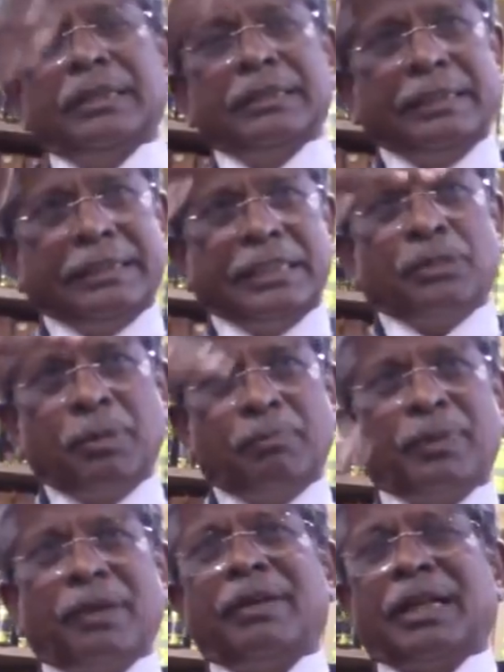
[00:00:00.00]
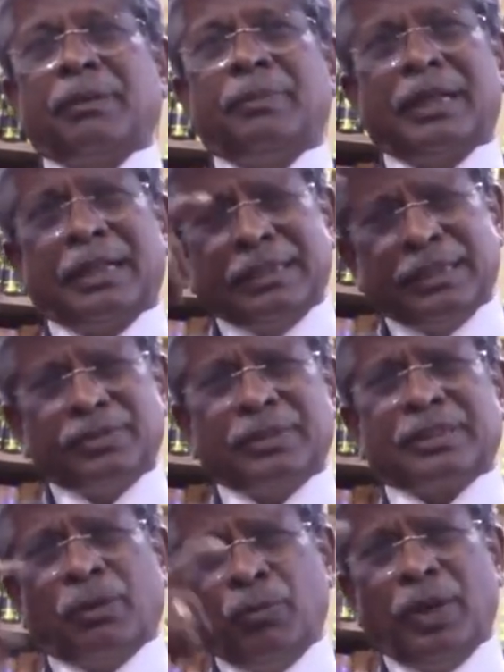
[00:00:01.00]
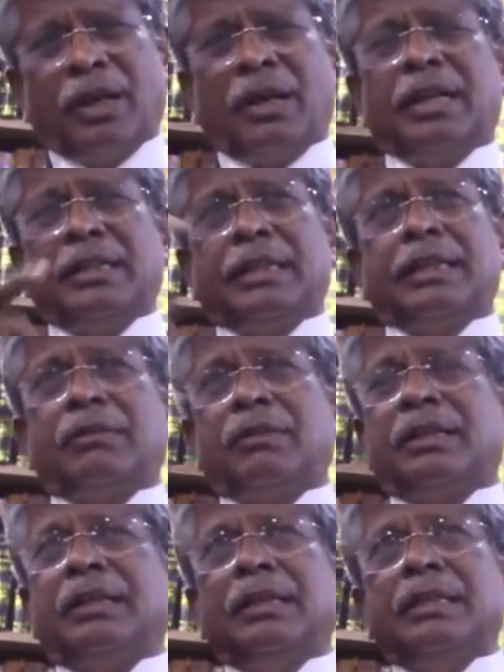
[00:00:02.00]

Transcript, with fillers: This is to prevent it because this will somewhere or here it will